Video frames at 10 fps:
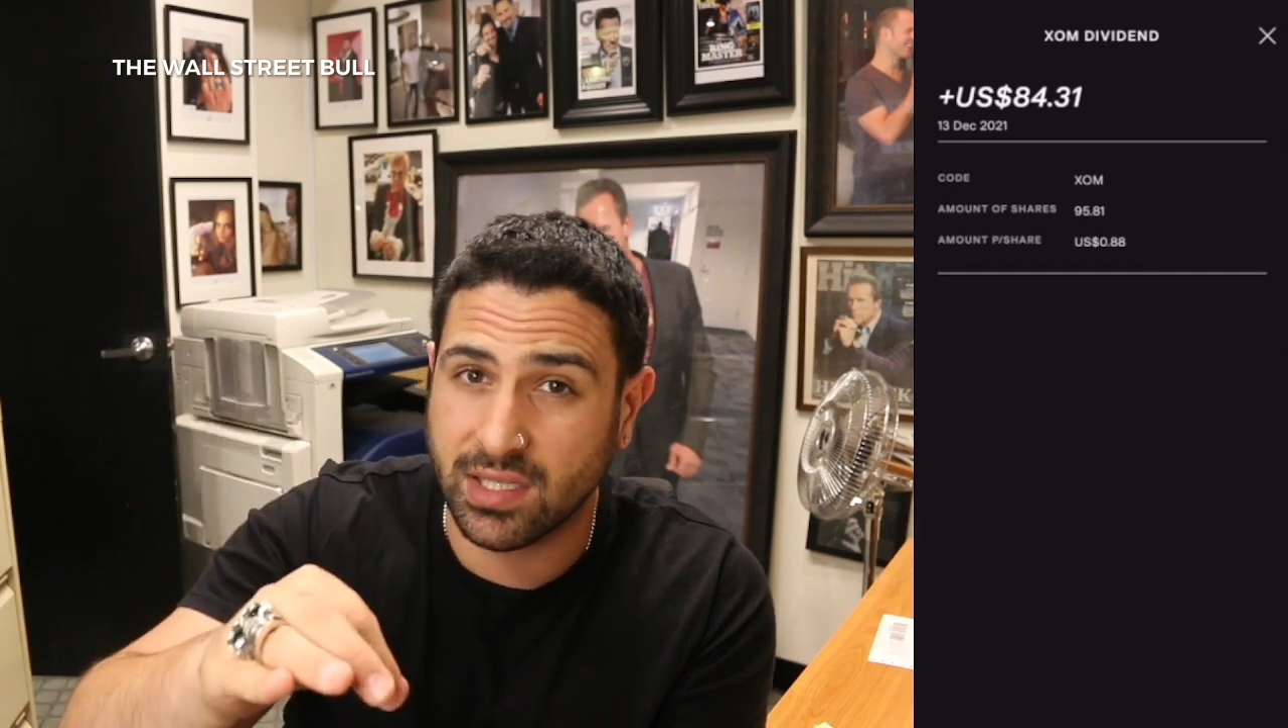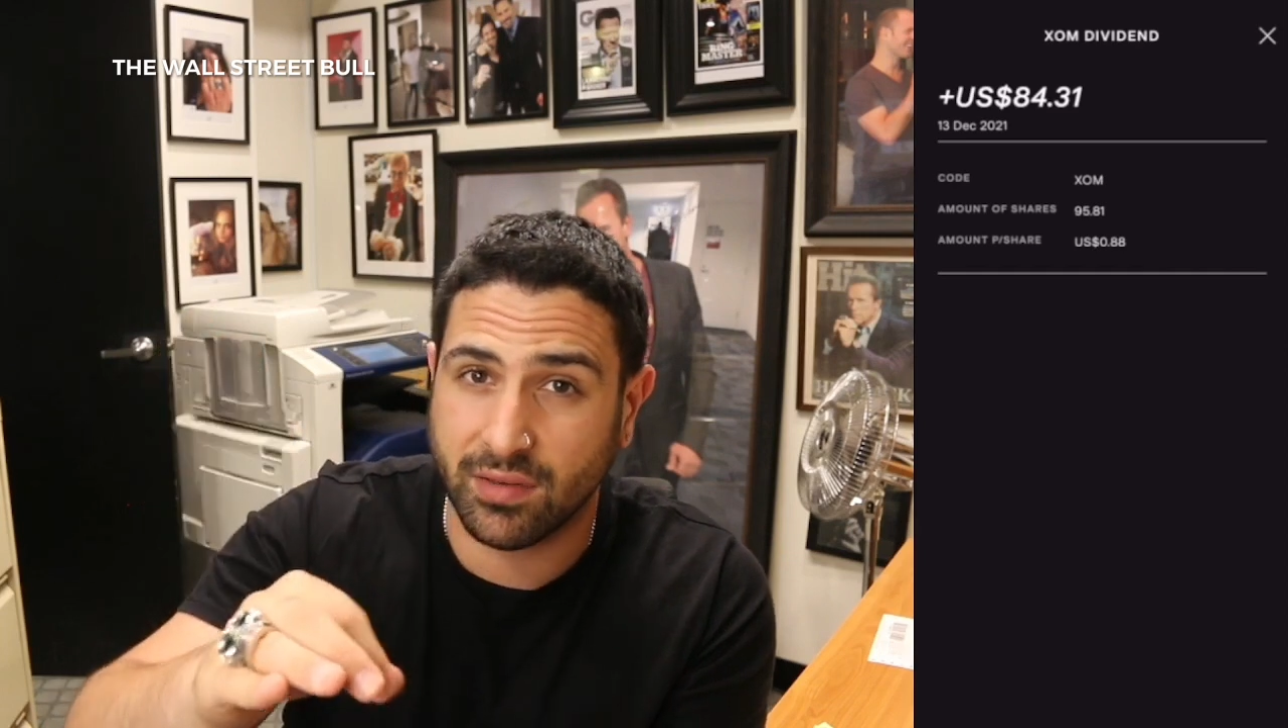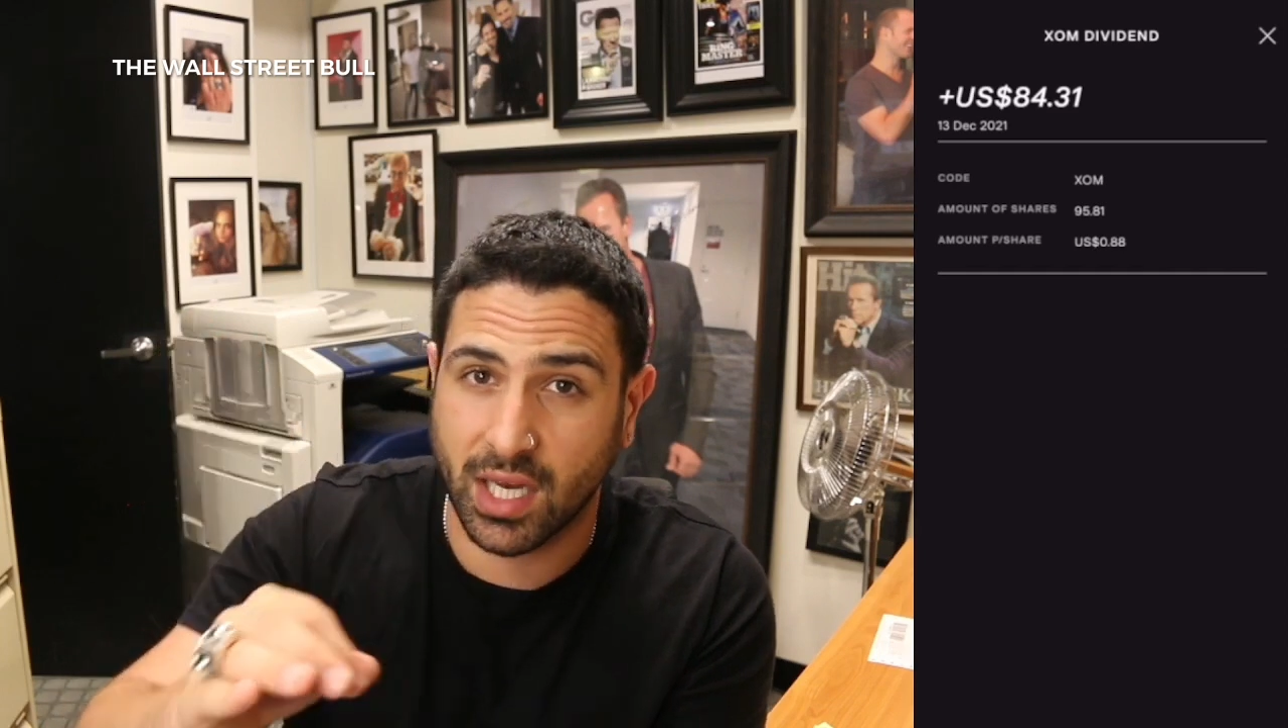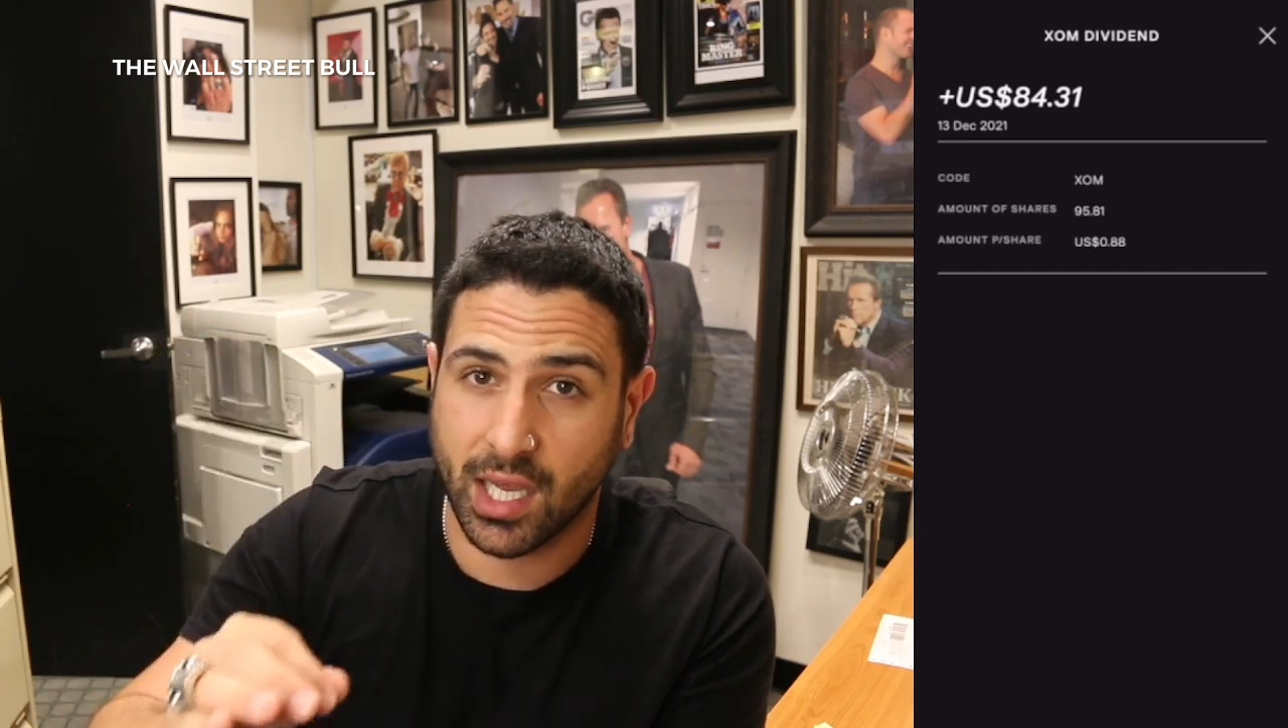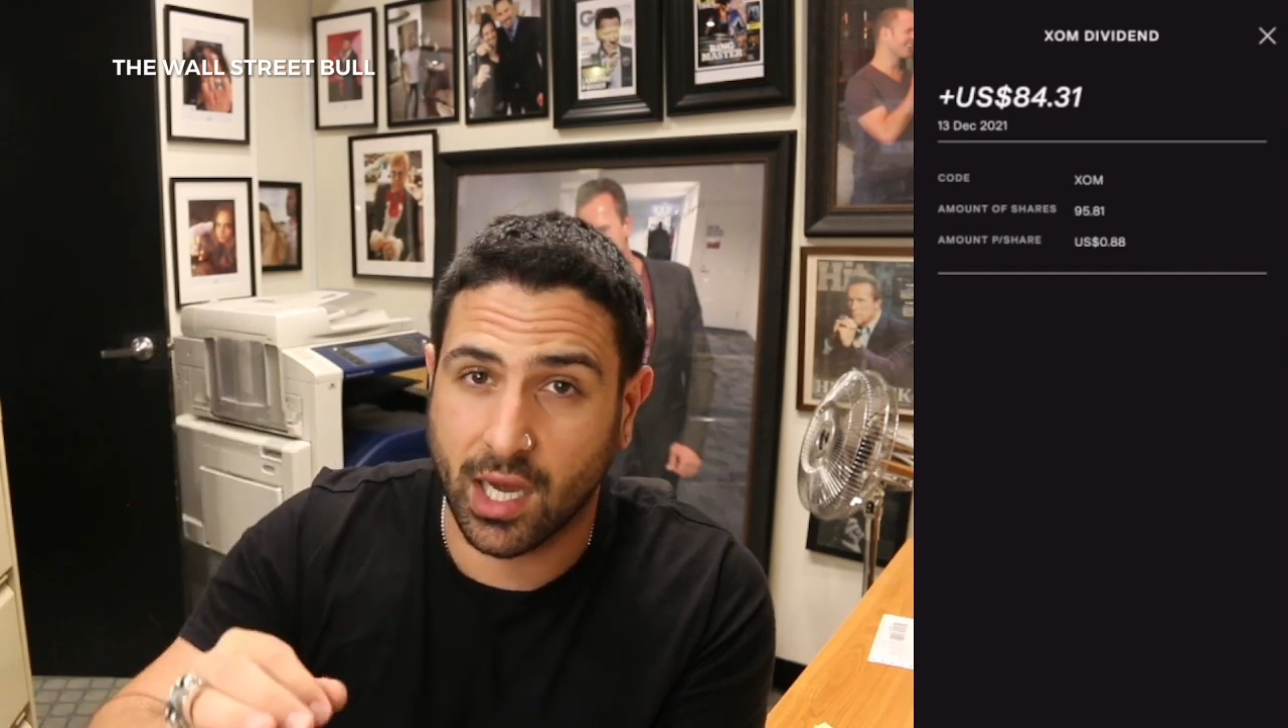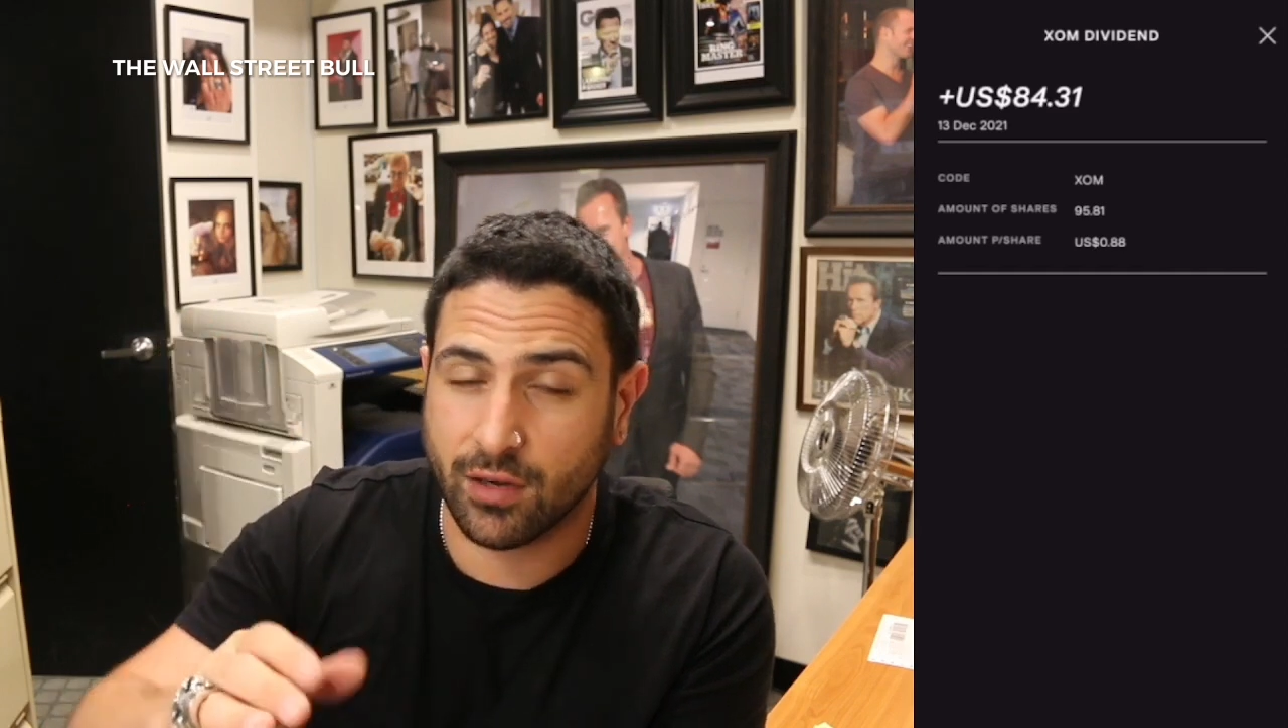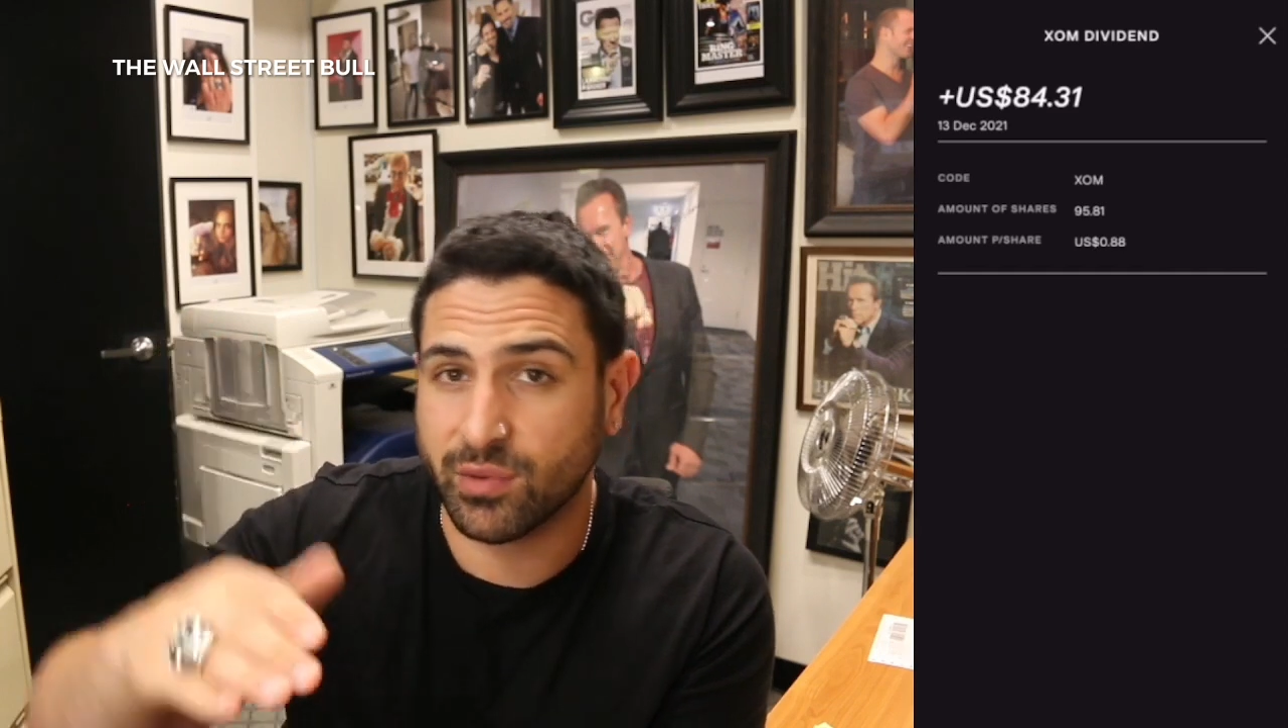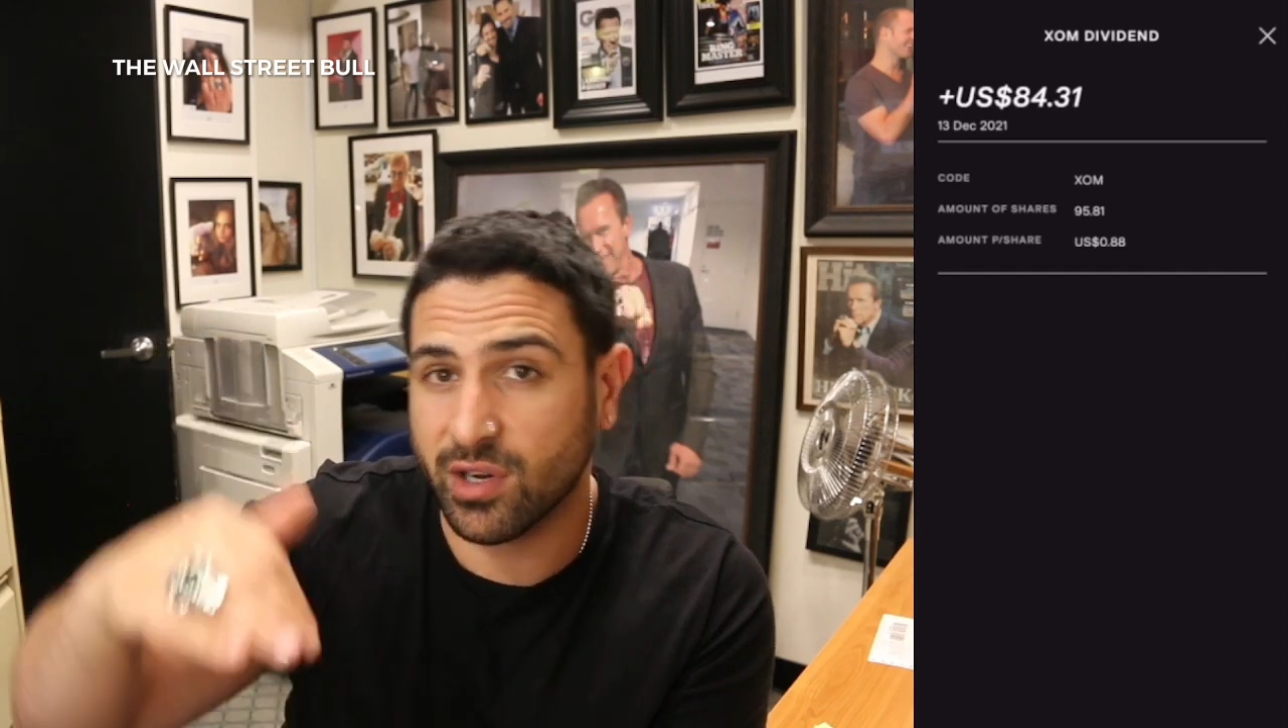dividend cutoff,